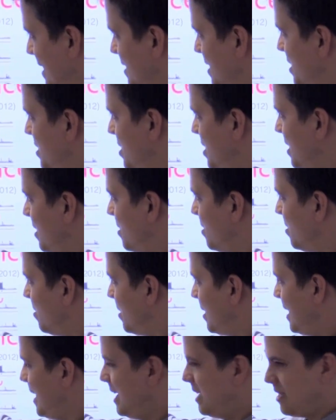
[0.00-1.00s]
this gene
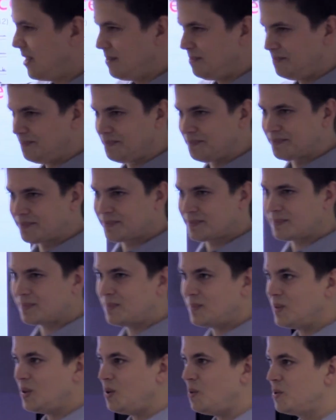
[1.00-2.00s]
called EDA,
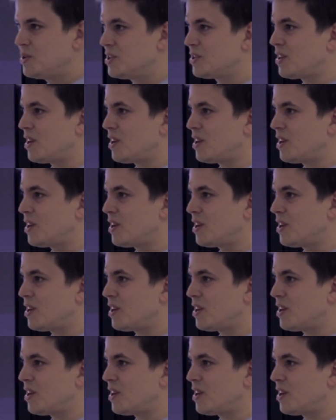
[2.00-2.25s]
which